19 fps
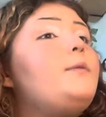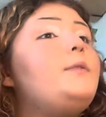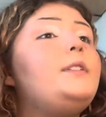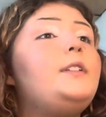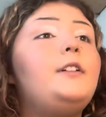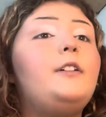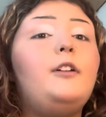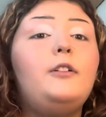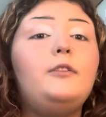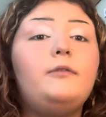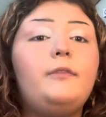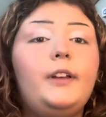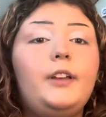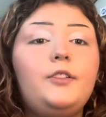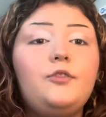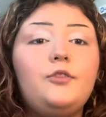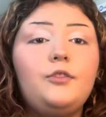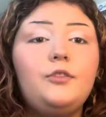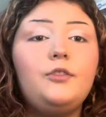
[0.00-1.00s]
than a
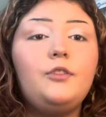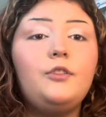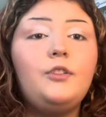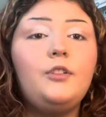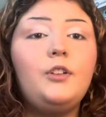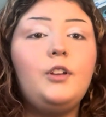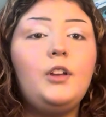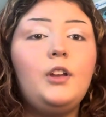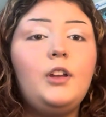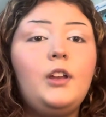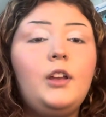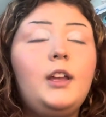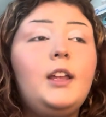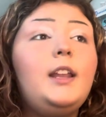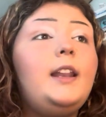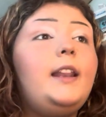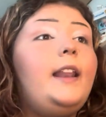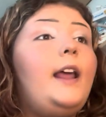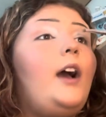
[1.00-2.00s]
goldfish
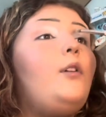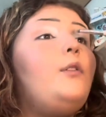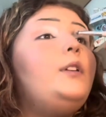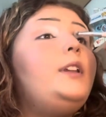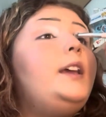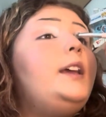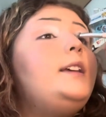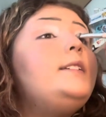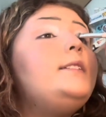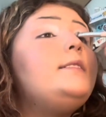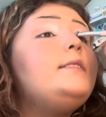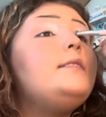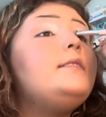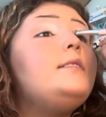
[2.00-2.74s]
nowadays.